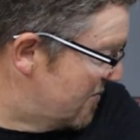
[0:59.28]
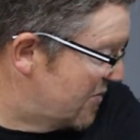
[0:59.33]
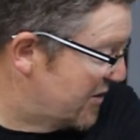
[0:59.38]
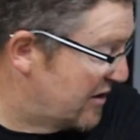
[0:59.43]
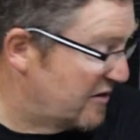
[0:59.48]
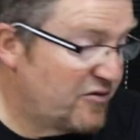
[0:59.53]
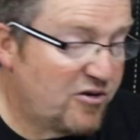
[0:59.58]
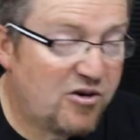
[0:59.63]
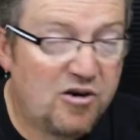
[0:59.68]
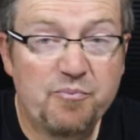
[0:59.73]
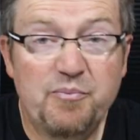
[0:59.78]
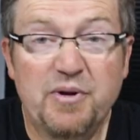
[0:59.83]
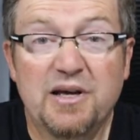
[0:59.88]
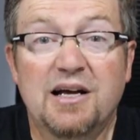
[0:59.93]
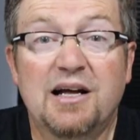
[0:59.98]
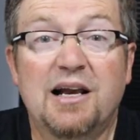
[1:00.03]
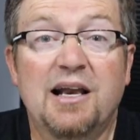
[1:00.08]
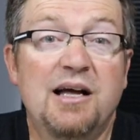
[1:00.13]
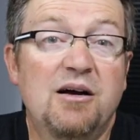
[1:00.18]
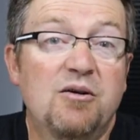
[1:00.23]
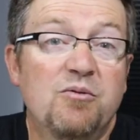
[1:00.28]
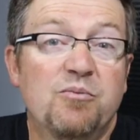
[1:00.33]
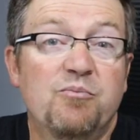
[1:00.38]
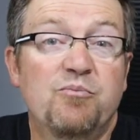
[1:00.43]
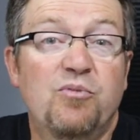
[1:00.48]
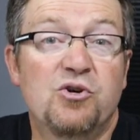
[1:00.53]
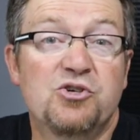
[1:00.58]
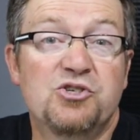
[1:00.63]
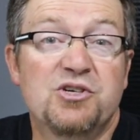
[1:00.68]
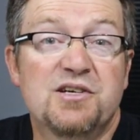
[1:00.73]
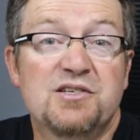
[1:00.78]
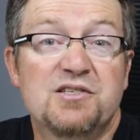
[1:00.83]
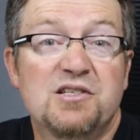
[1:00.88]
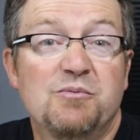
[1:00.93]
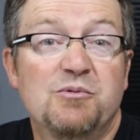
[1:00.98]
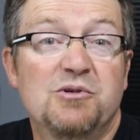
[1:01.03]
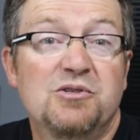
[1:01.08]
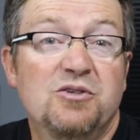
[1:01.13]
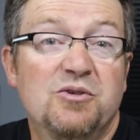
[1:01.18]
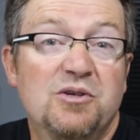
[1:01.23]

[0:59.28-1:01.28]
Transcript: one of our big clown projects that we're